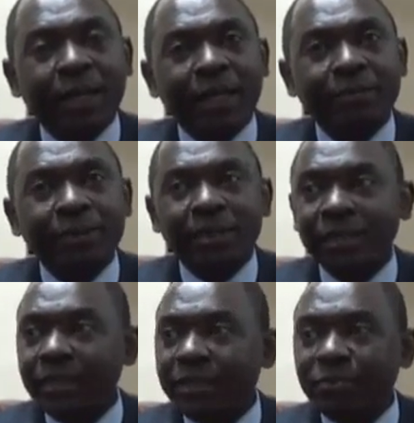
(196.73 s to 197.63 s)
I am
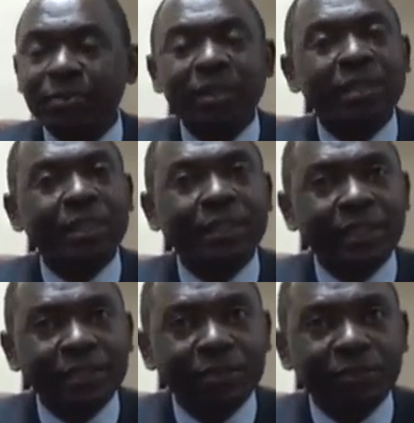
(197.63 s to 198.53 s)
said to be the
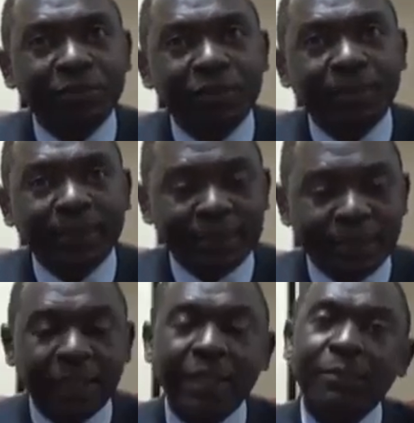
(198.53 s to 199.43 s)
Secretary General of this party.
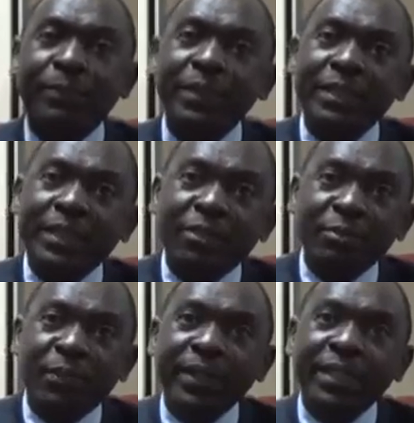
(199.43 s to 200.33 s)
Please tell
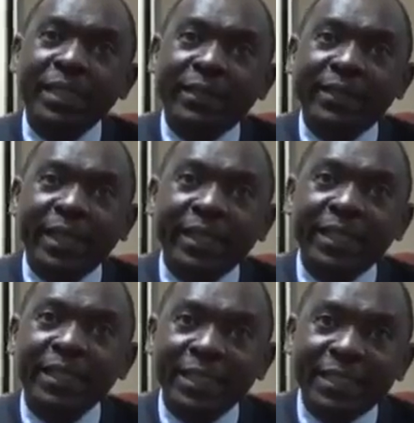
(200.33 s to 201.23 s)
me where the
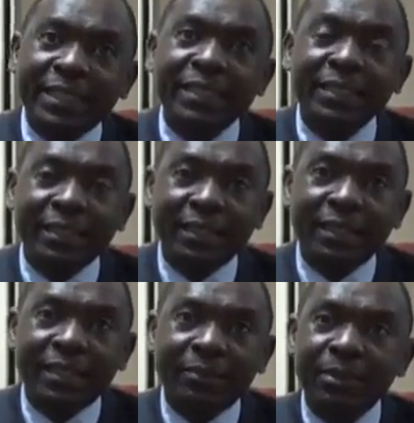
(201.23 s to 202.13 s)
Secretariat is,
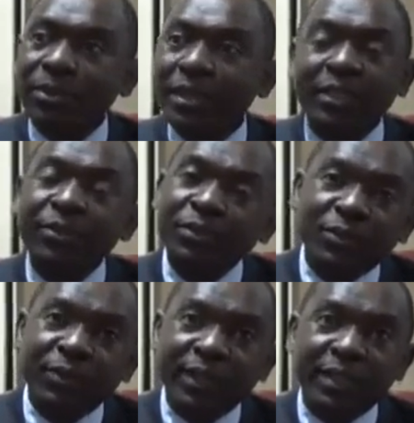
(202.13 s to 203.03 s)
because I don't
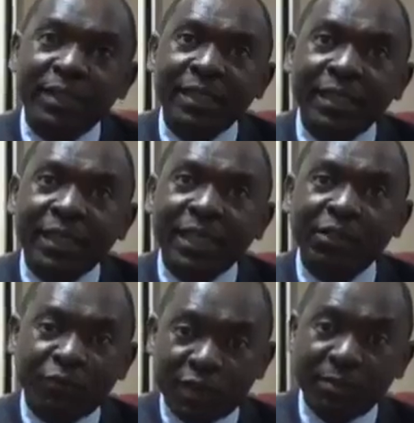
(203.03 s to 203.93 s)
know it.
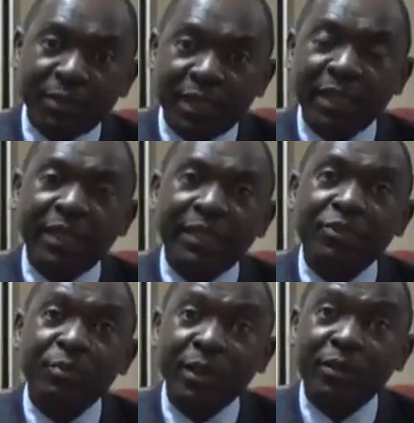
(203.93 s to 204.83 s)
You've come here
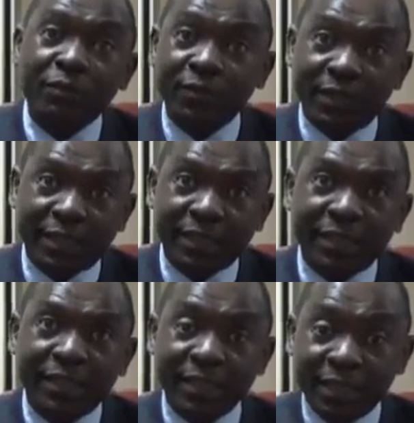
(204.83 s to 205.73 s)
to my office.
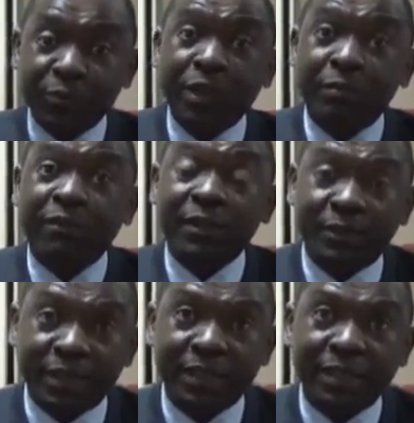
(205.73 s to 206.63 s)
This is where I'm found.